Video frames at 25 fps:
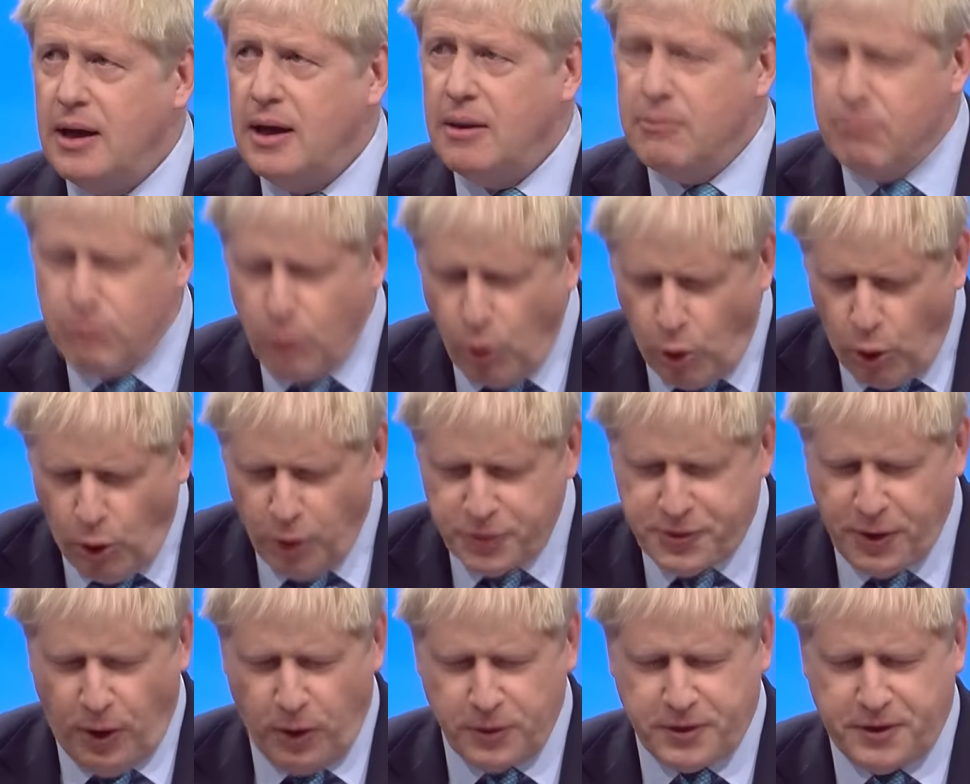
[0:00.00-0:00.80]
more
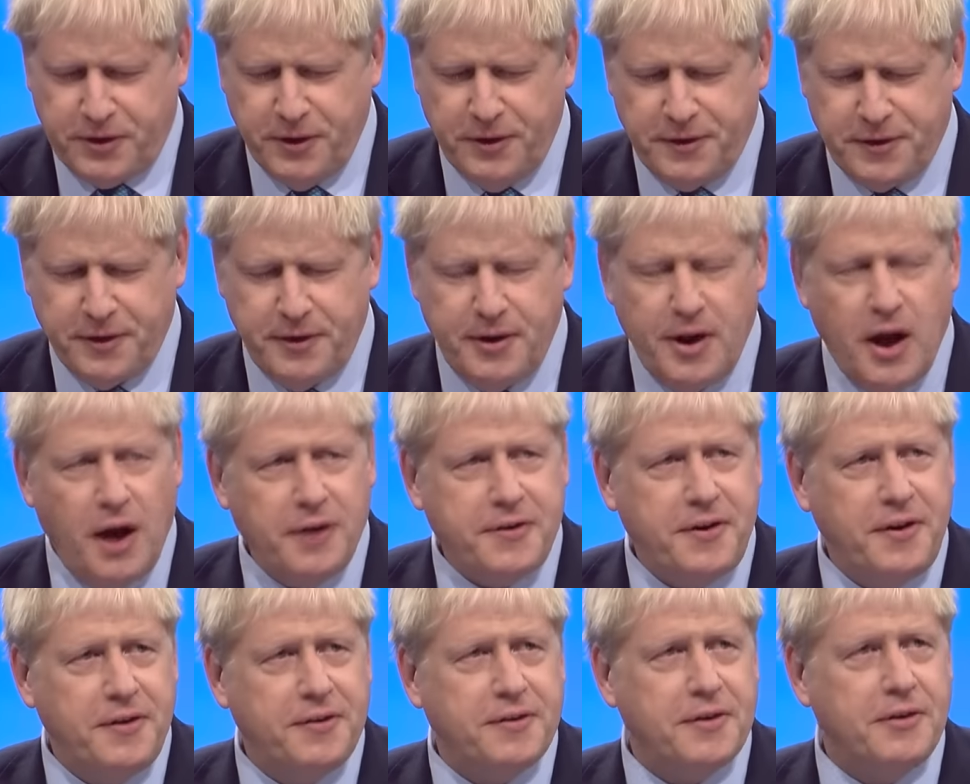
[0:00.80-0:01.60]
doctors and
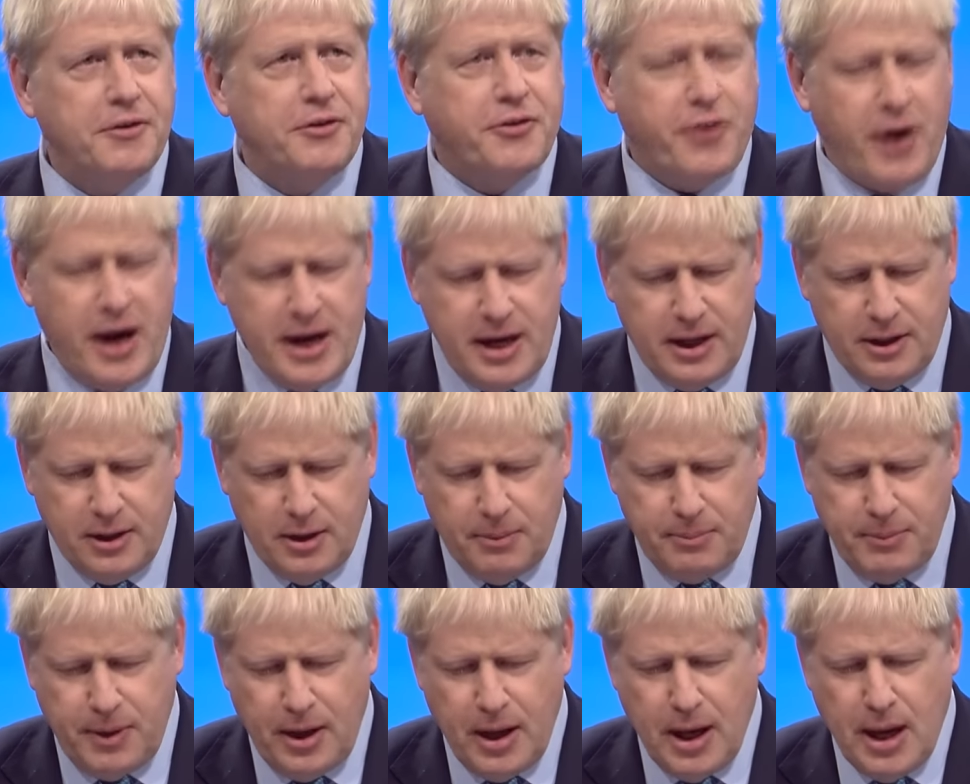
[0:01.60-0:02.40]
nurses and training
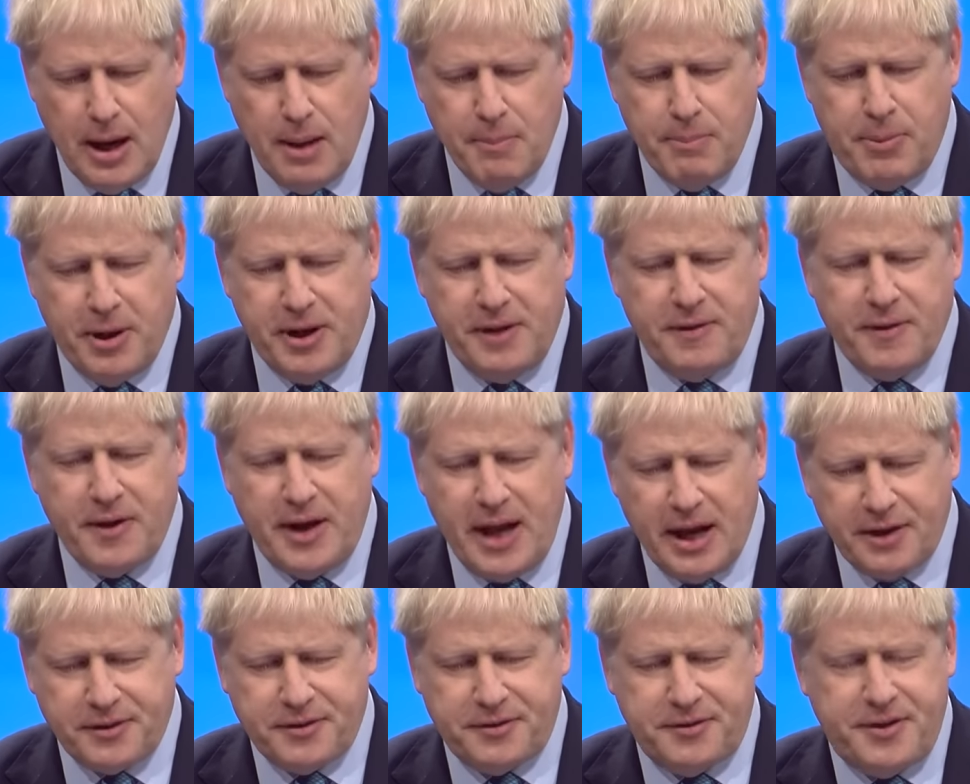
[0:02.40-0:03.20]
them, but in the
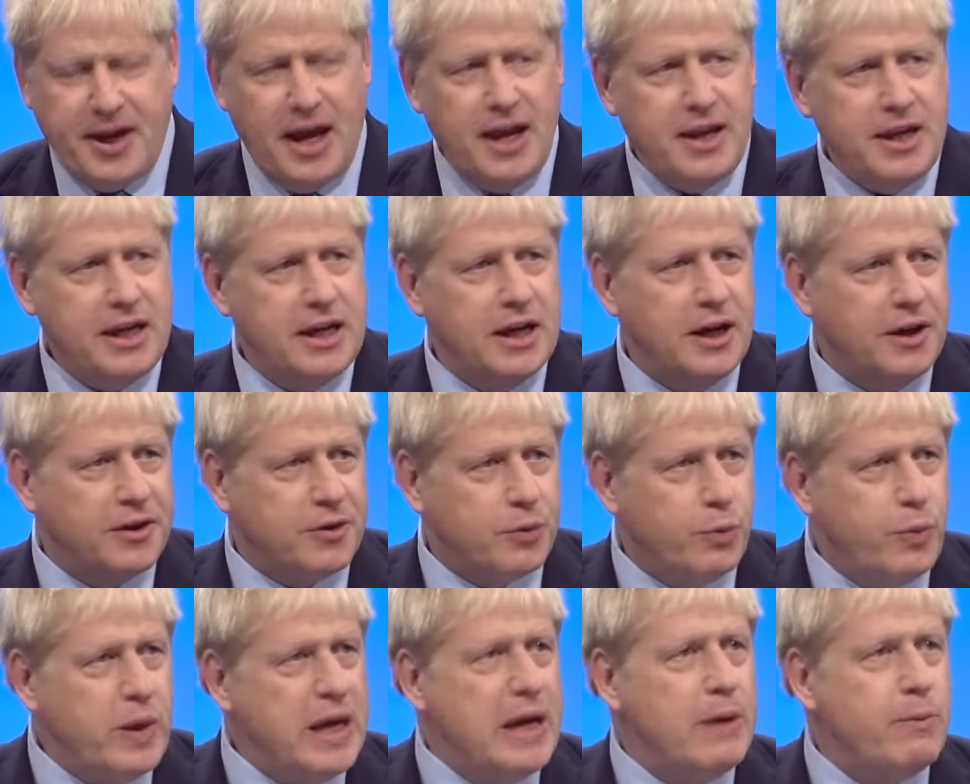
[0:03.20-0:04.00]
next ten years,
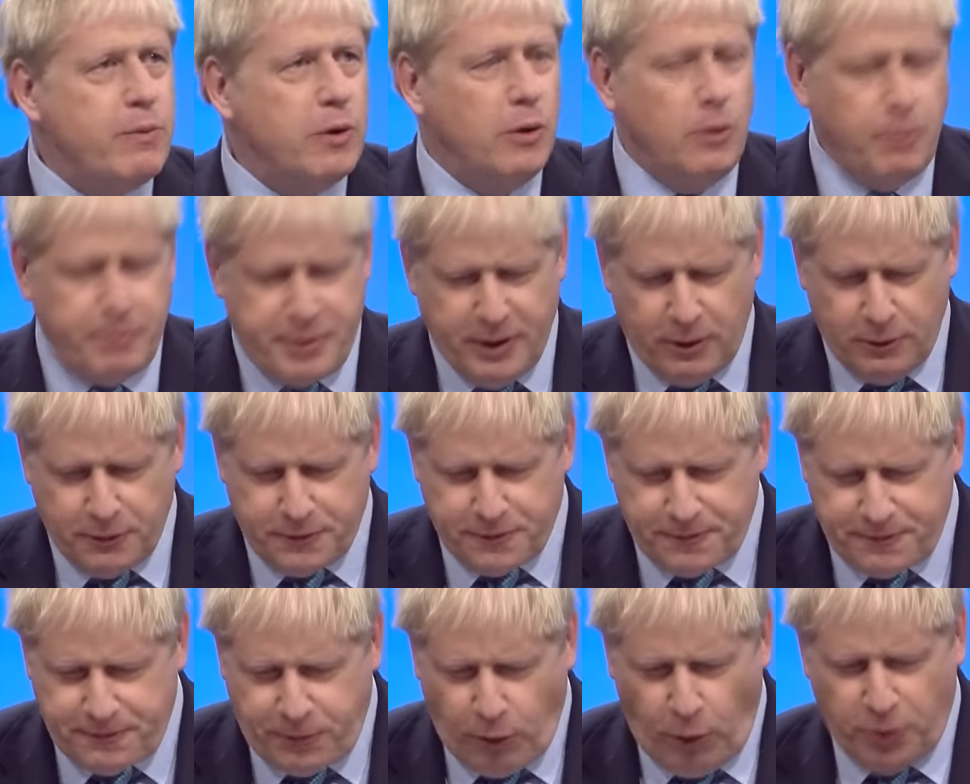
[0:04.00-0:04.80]
we will build
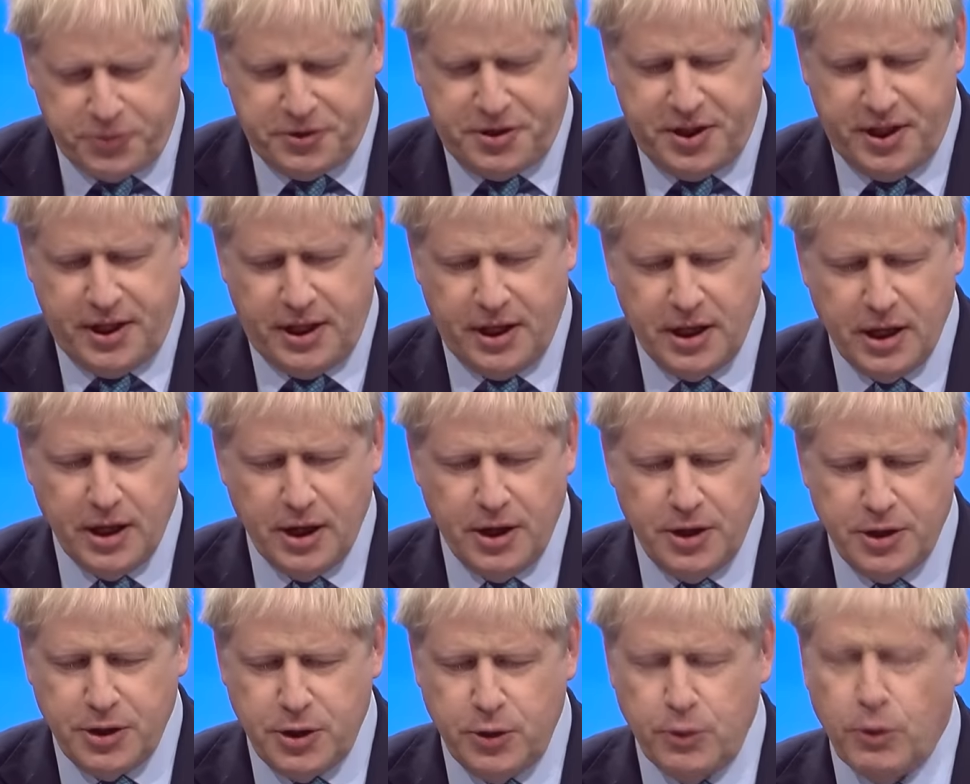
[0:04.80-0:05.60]
forty
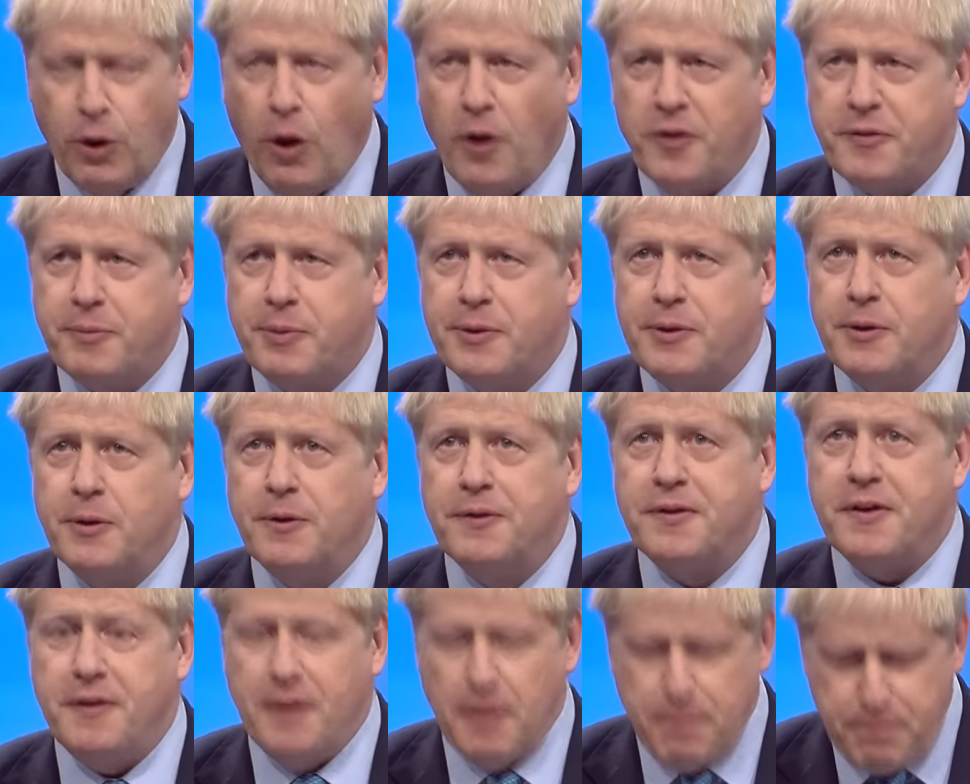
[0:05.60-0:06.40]
new hospitals
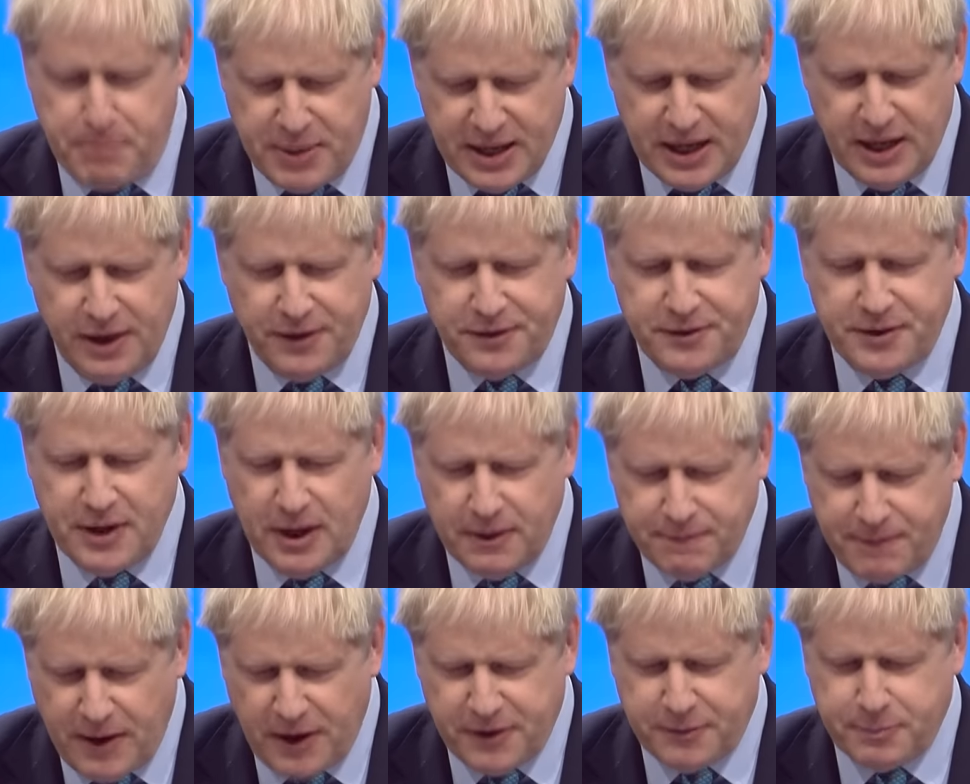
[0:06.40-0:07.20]
in the biggest
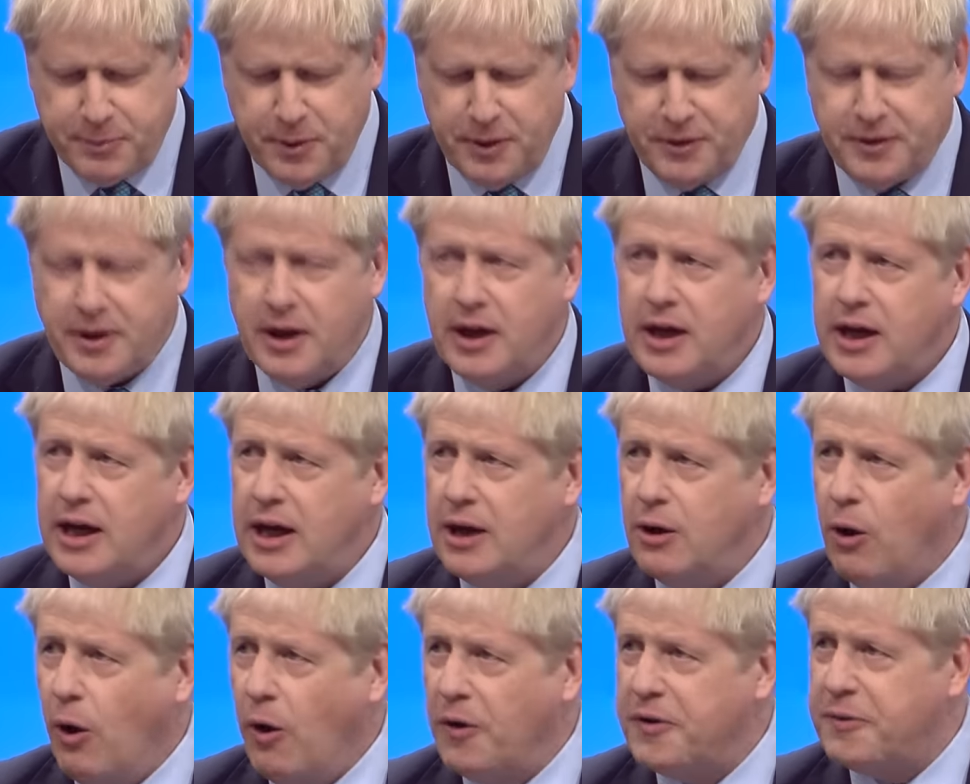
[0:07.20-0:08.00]
investment in
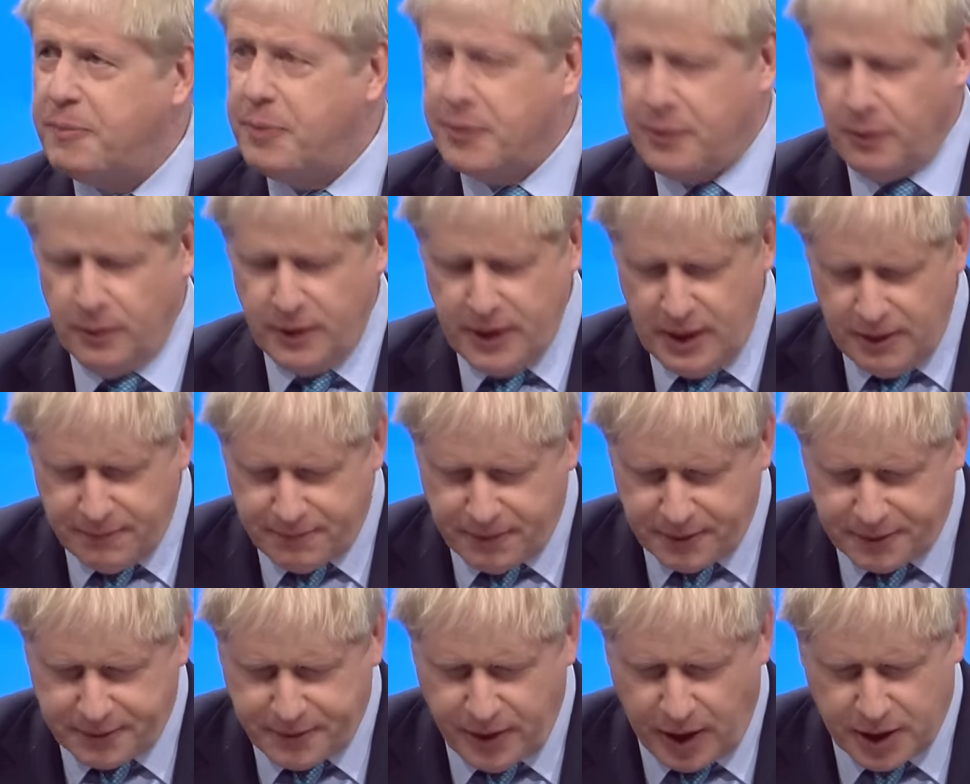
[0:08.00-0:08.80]
hospital
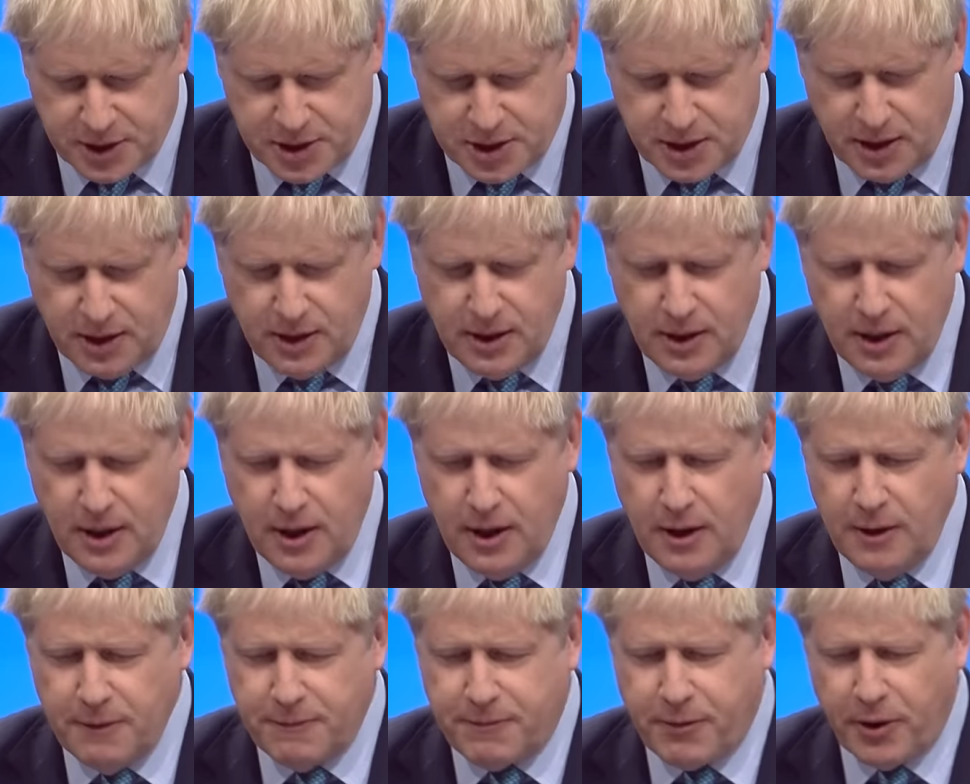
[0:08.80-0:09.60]
infrastructure
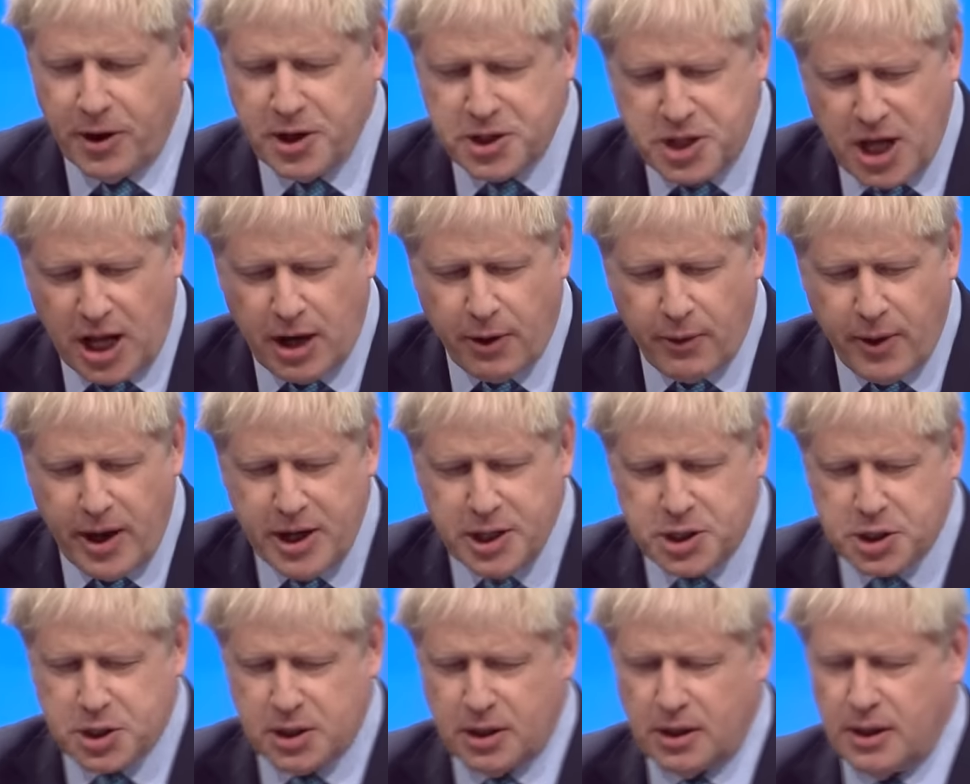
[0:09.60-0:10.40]
for a
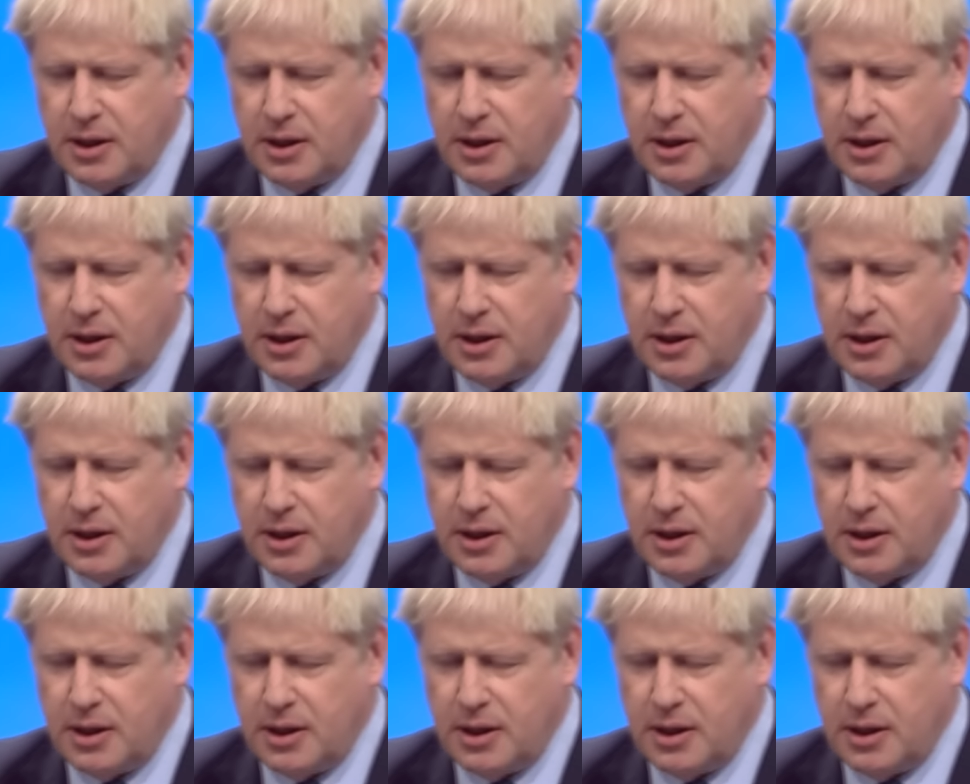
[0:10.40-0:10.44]
generation.